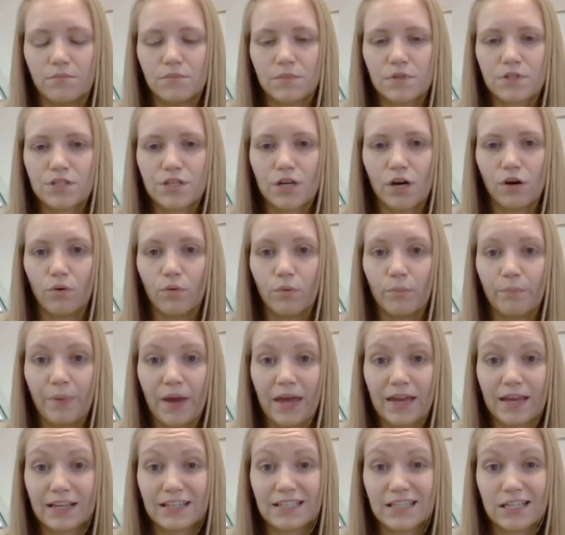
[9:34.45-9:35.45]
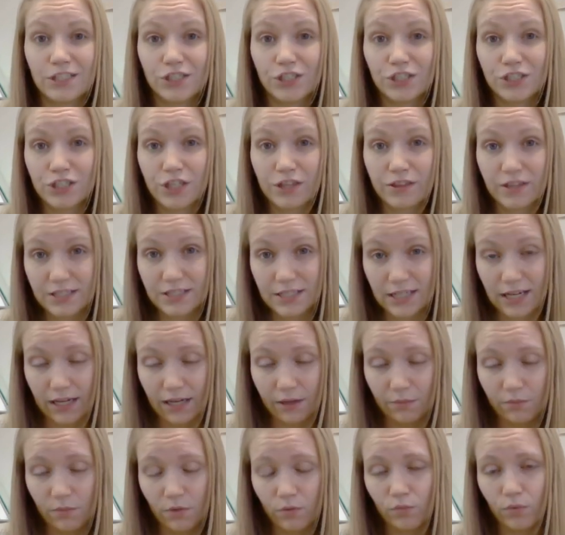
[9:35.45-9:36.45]
So paying attention to the
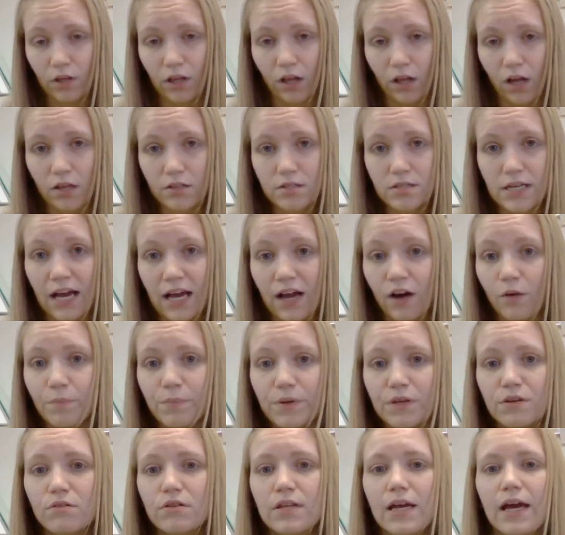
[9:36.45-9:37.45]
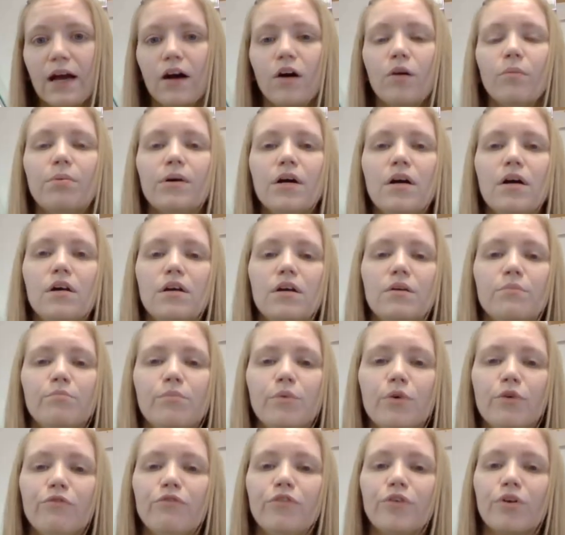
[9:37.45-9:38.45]
time will also help you to help
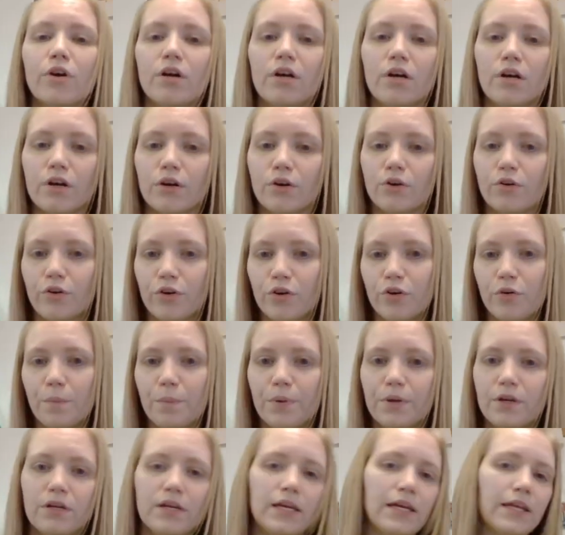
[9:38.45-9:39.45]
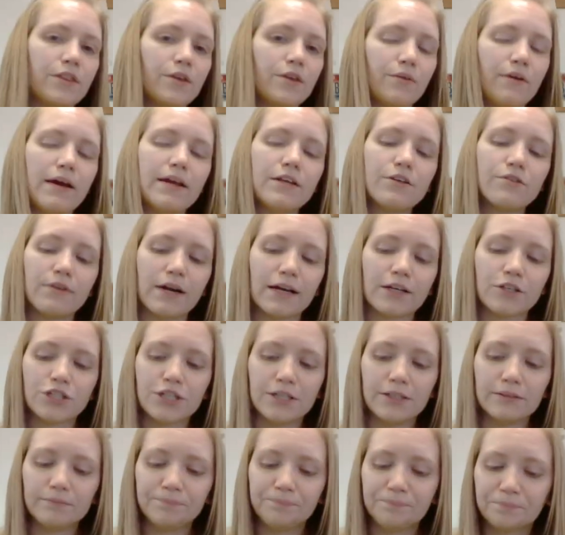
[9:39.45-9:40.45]
move your group in the right
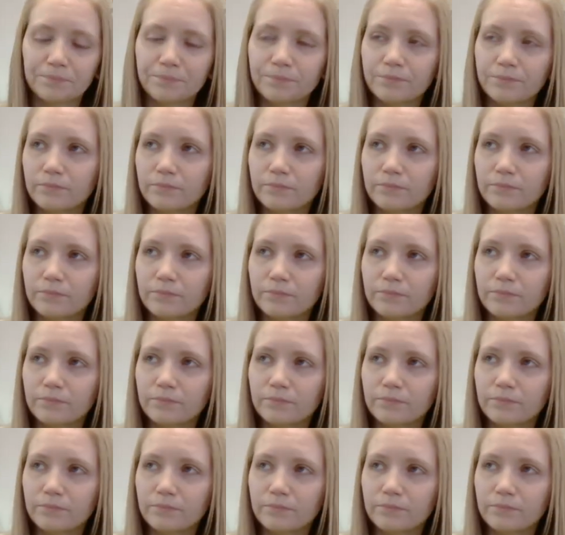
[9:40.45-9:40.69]
direction.